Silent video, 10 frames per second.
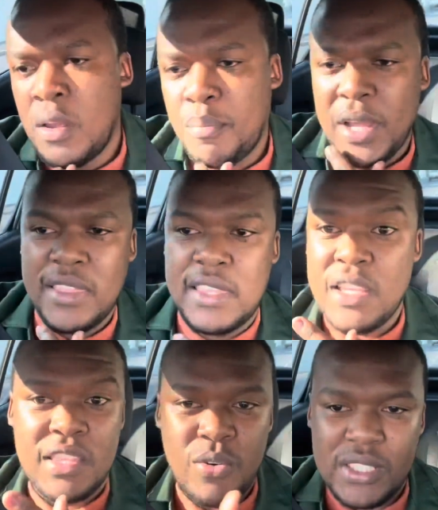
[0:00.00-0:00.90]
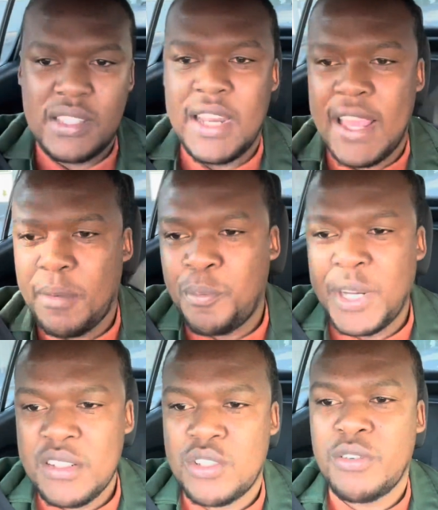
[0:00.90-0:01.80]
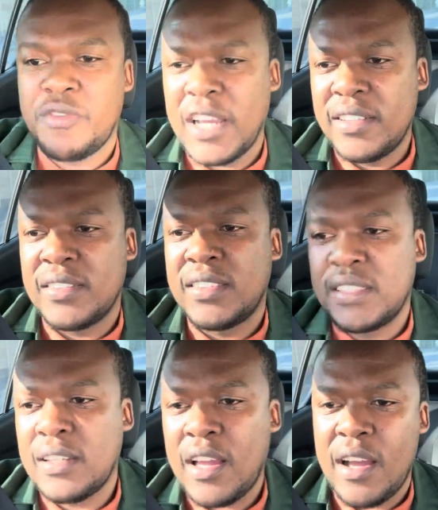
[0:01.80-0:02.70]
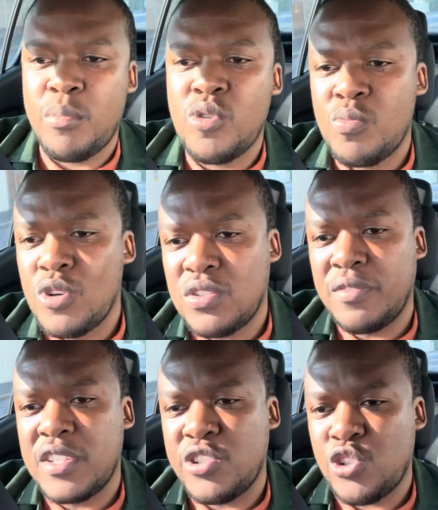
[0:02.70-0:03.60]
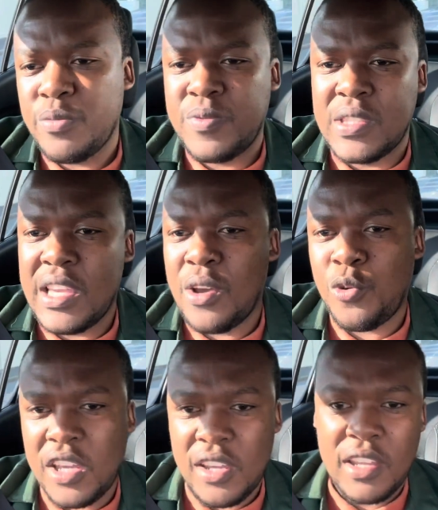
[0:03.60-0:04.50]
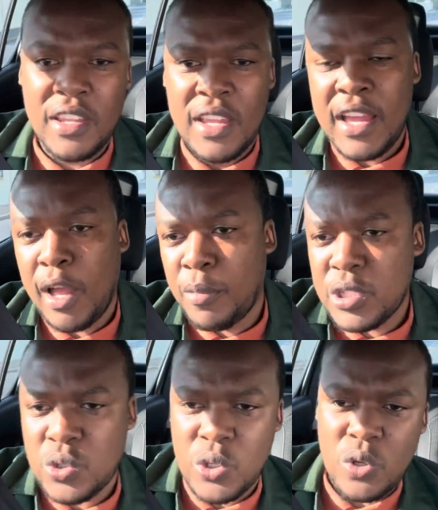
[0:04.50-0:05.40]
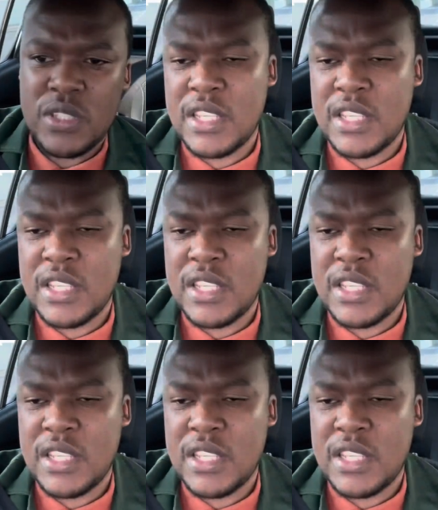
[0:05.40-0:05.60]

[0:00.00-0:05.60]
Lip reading: But there was still like plenty of light. Most of the shops there were about to close.